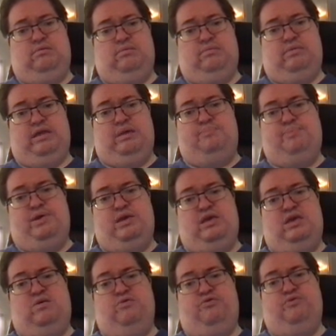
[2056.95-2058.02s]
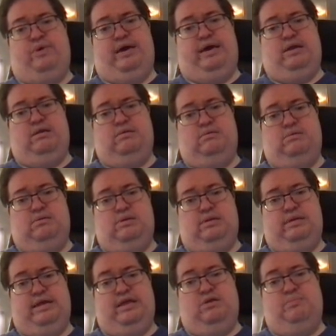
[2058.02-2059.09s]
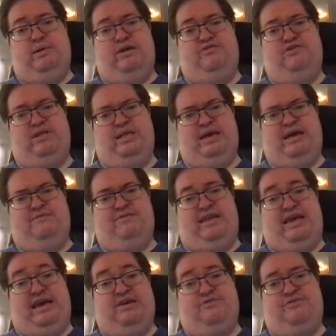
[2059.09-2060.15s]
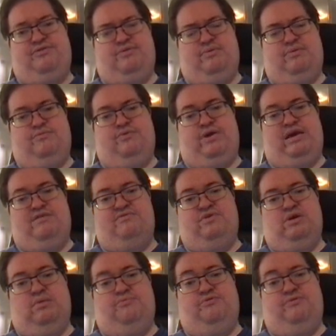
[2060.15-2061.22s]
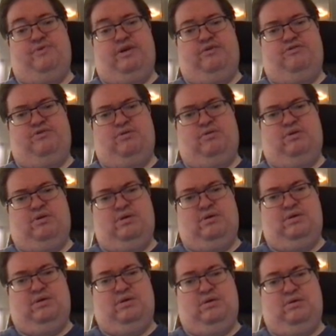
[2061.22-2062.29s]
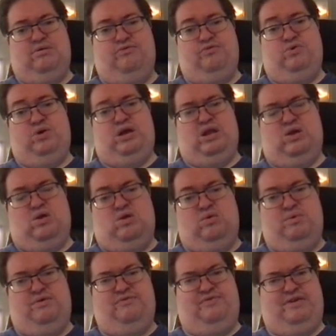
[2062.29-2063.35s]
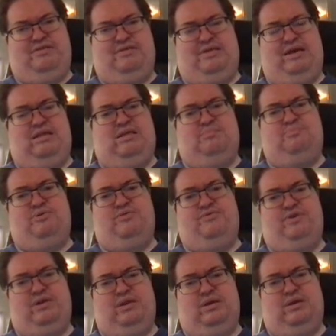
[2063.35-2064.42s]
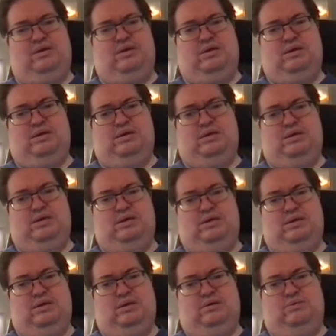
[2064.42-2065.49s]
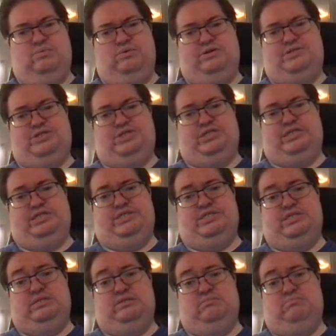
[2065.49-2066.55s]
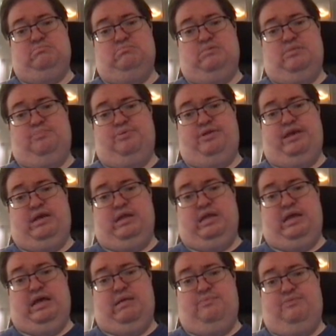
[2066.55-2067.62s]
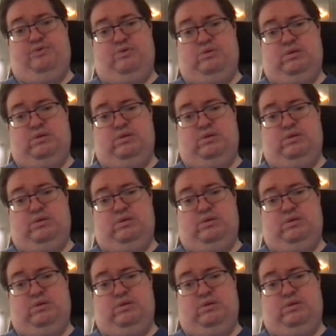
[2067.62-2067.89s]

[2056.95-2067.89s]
Take p equal to n, then you basically have an x for every observation. So you can always fit the data perfectly, which is not particularly helpful.